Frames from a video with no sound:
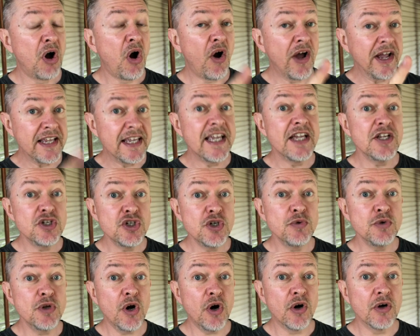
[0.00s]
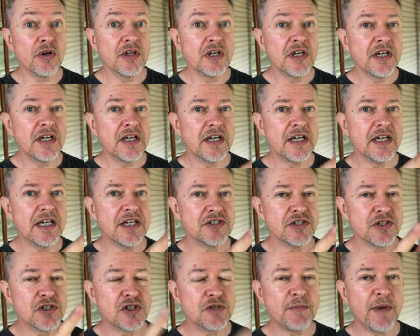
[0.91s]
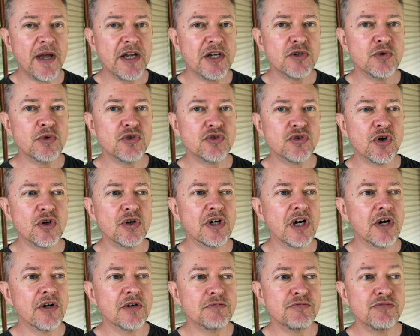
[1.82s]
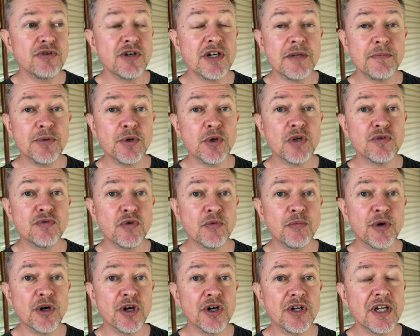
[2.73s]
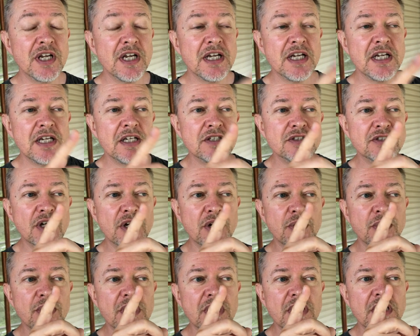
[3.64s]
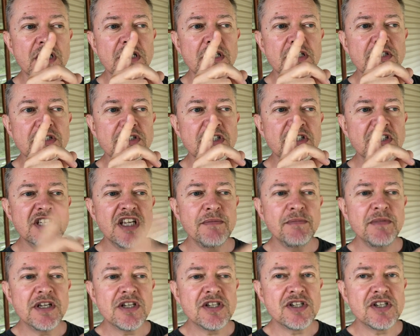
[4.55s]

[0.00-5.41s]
I kid you not. It is a Spangled Drongo, really beautiful bird. So just give me a